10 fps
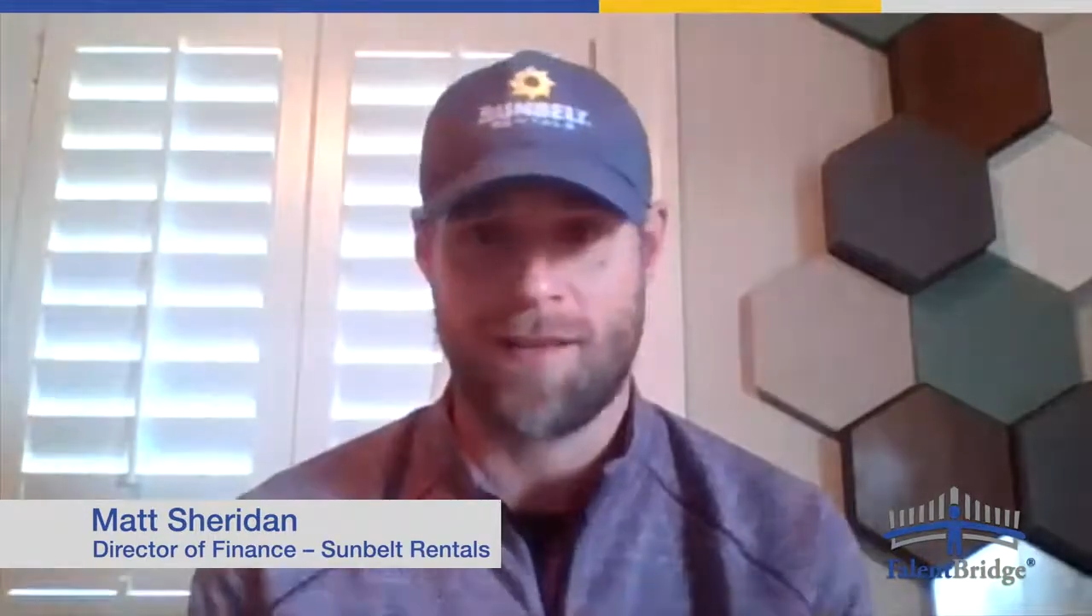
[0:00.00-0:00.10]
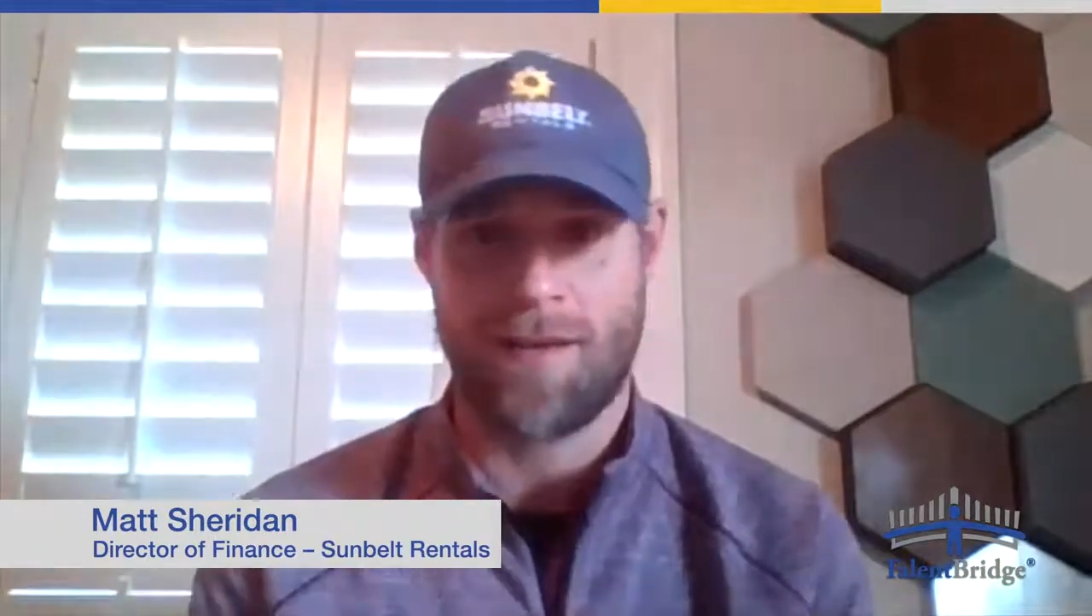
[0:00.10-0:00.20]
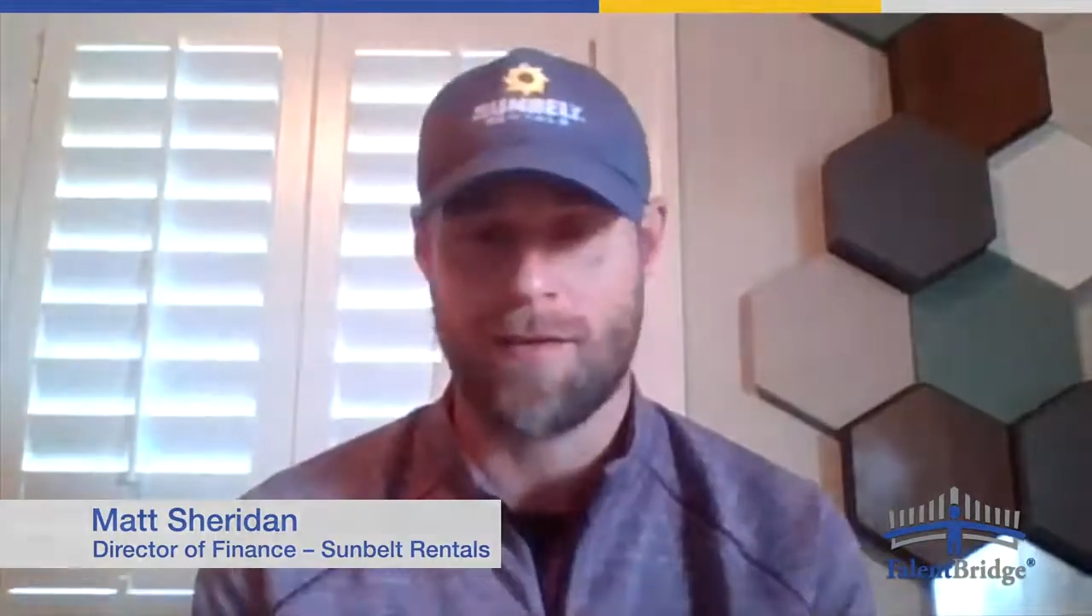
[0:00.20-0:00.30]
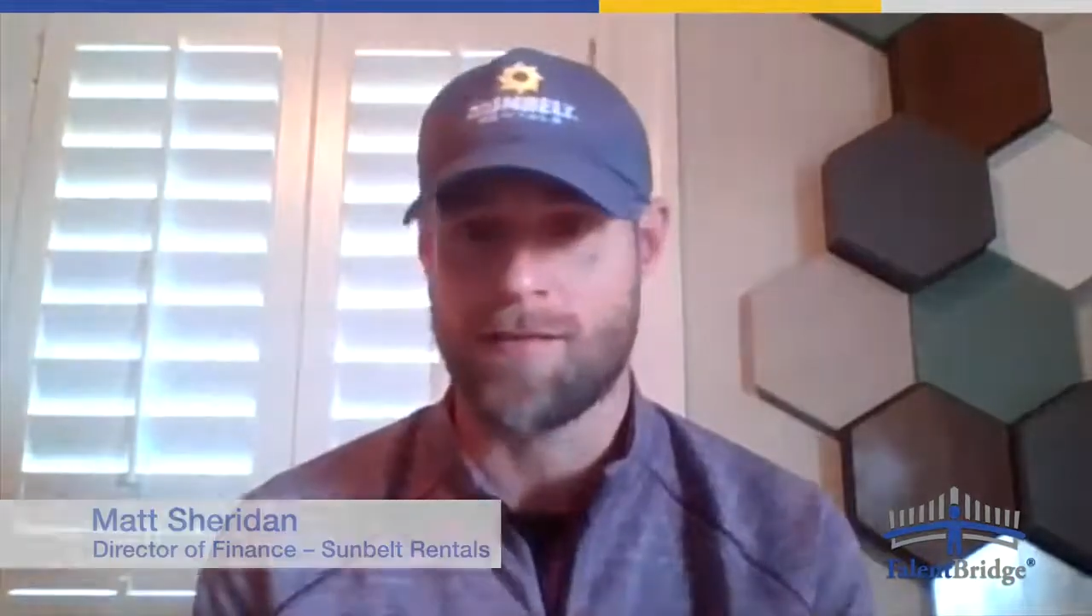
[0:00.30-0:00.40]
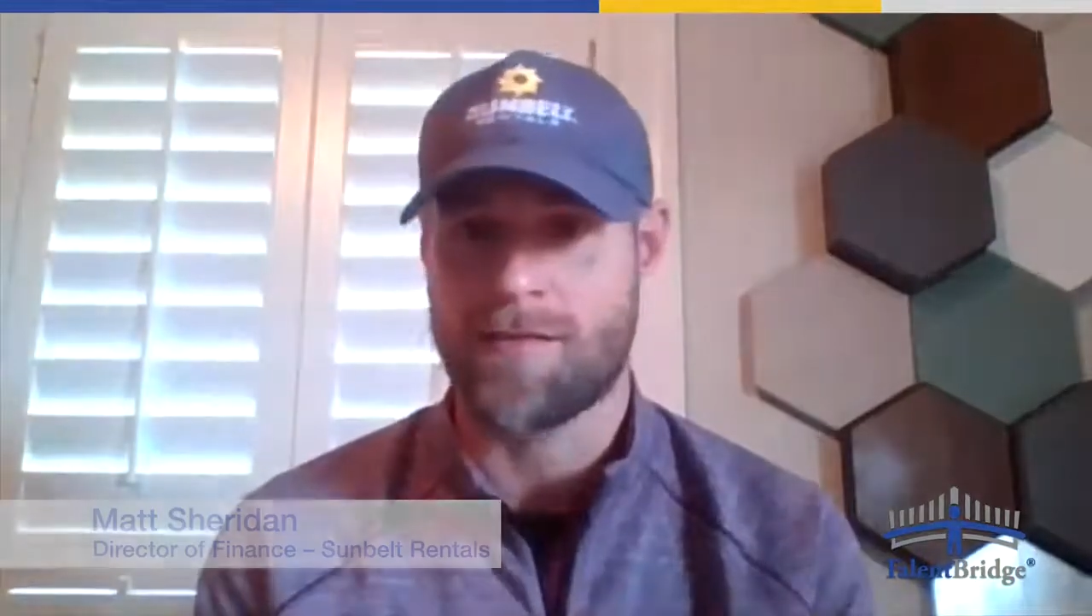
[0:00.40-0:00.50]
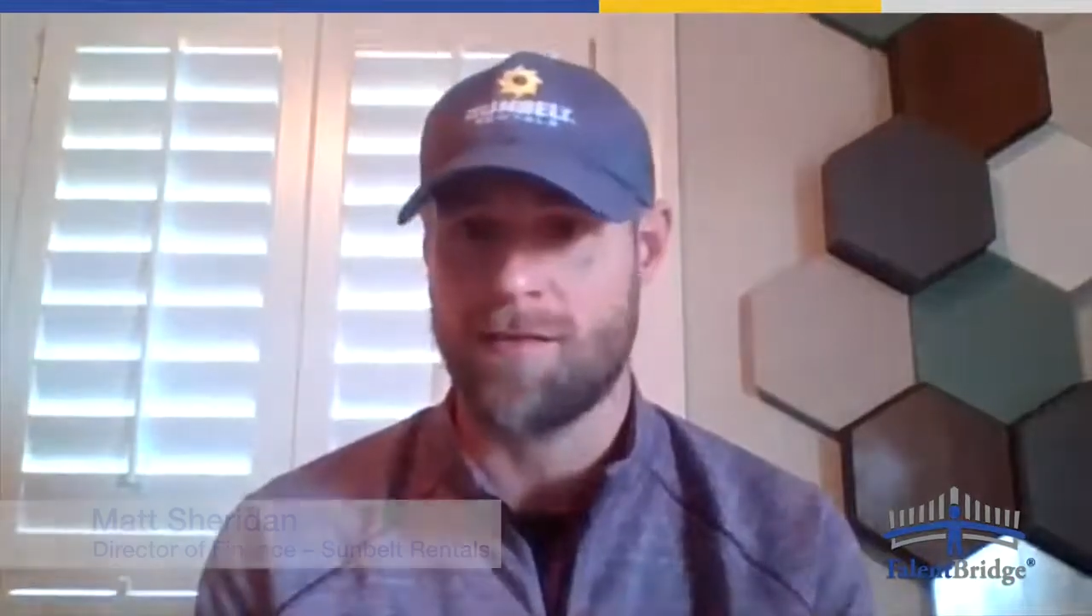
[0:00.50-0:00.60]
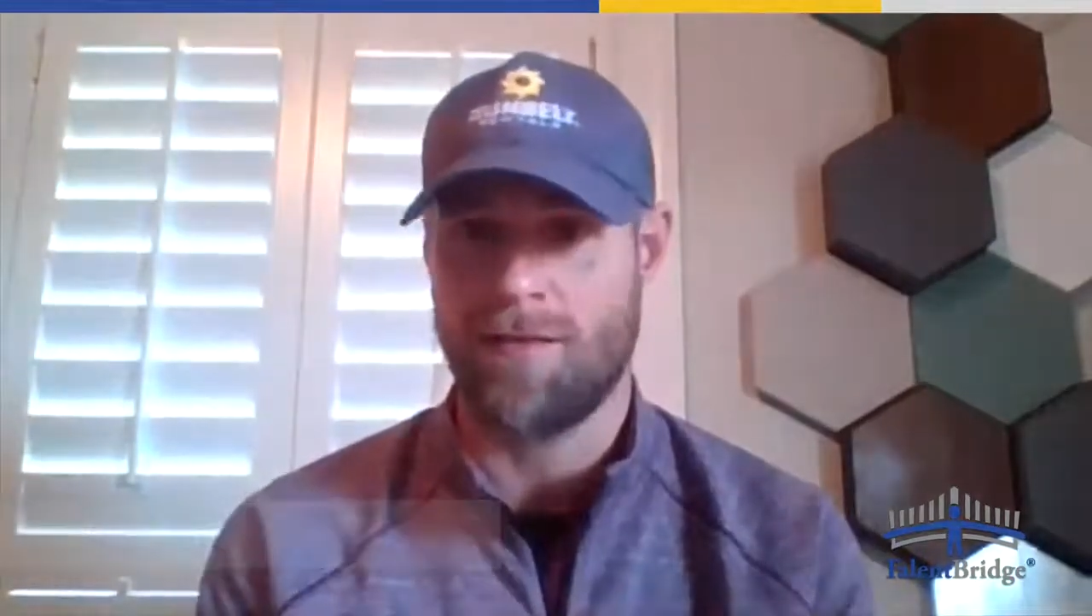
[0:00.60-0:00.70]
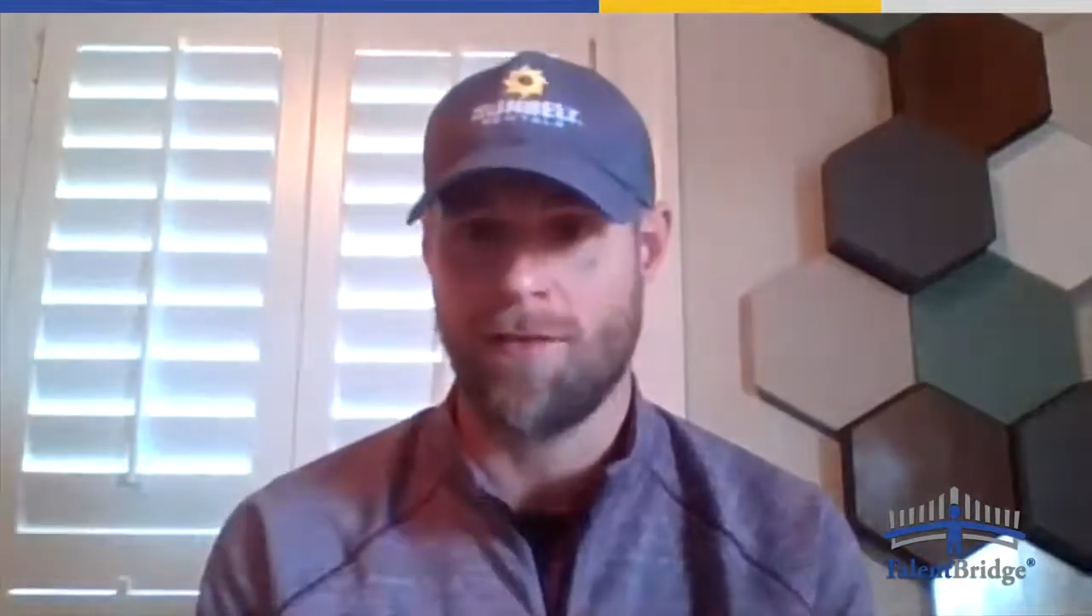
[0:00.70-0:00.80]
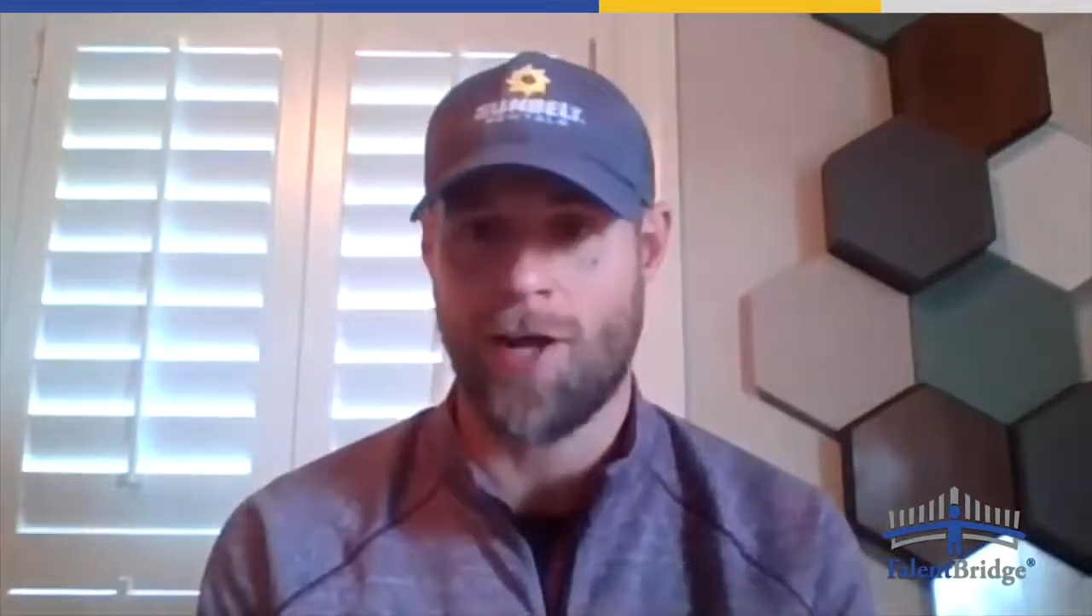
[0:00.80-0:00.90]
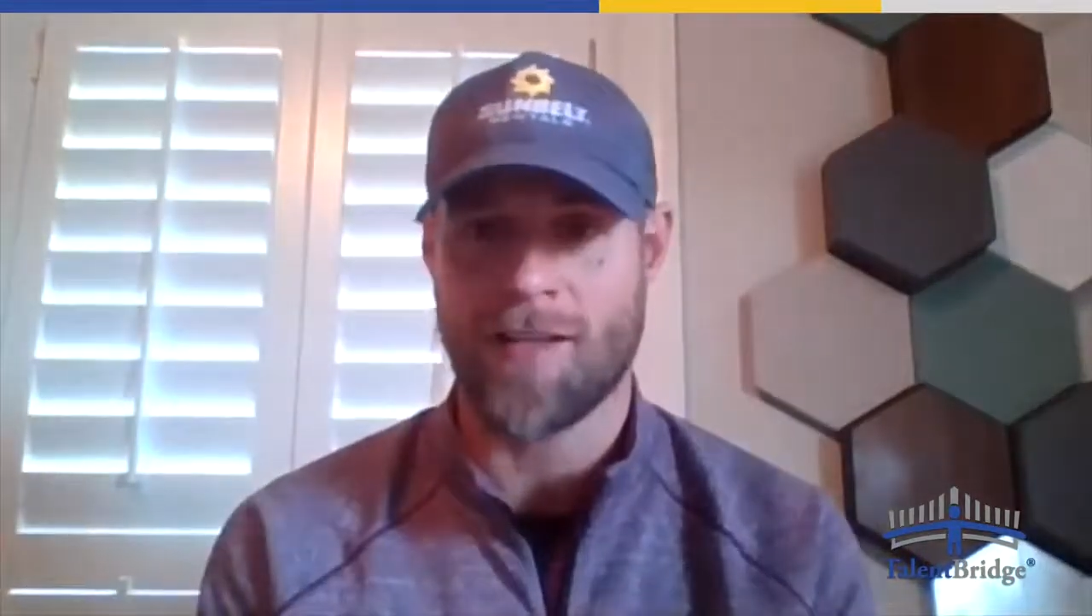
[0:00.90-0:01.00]
there's
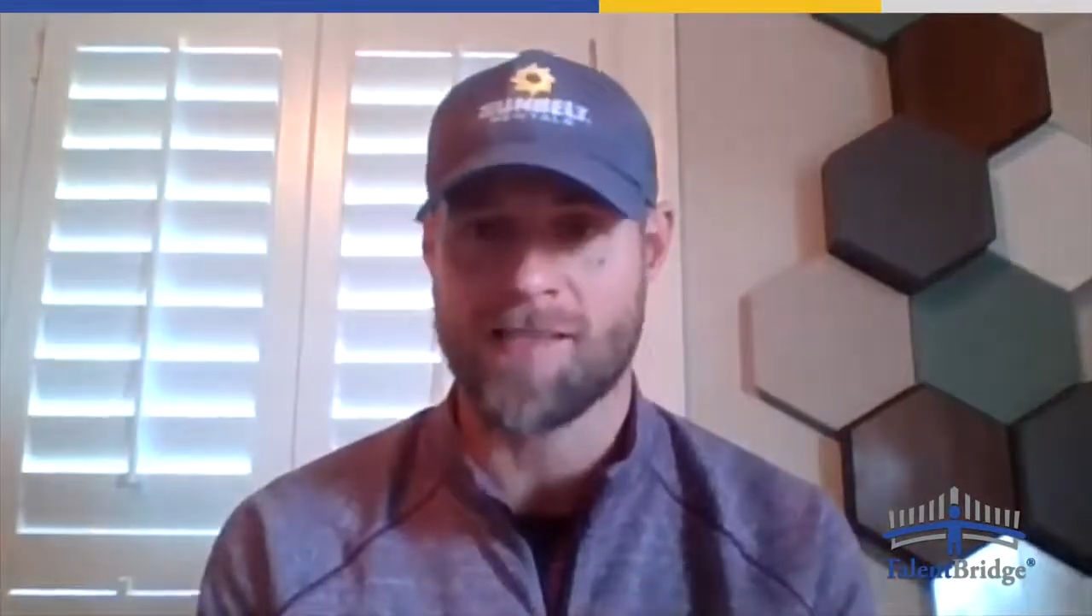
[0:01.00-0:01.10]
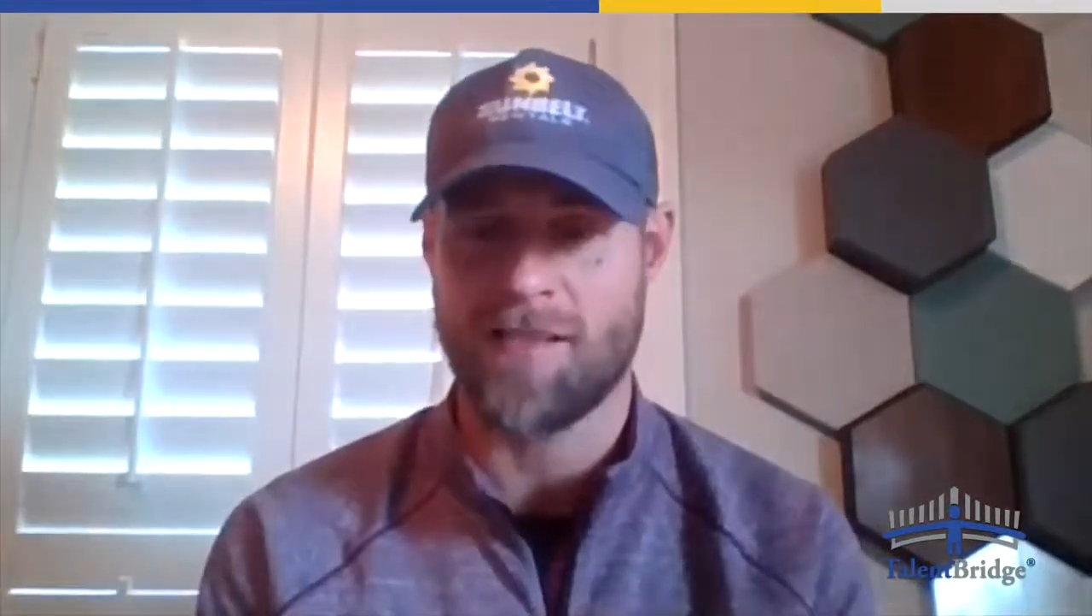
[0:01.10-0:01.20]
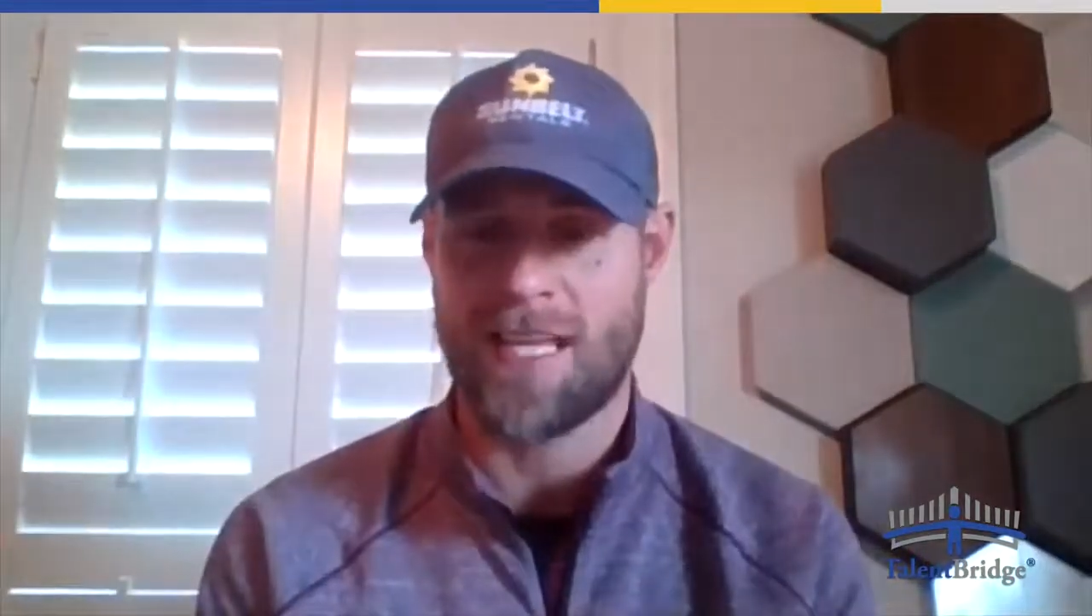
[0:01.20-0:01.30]
lost